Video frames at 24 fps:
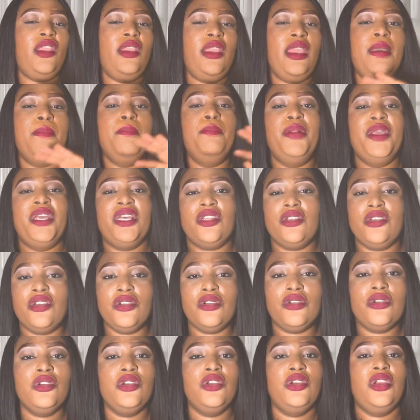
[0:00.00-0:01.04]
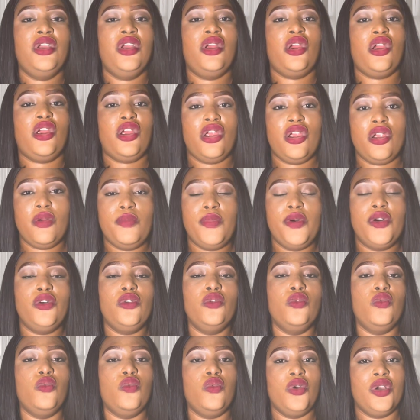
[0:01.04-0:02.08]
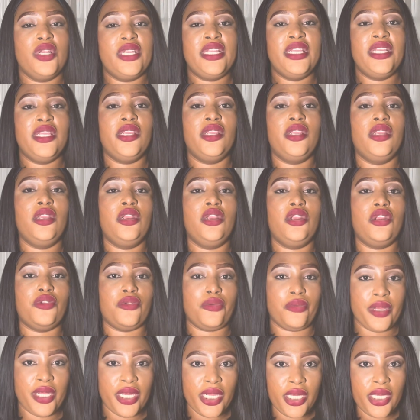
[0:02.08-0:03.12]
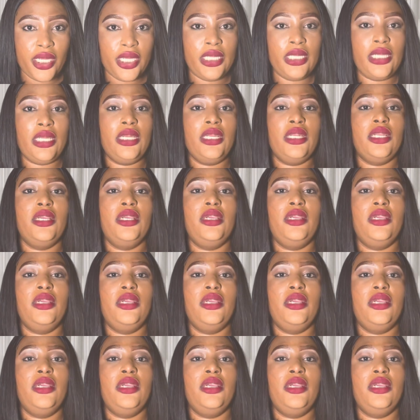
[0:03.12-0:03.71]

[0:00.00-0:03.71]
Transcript: a bitter, herbal, woody, green,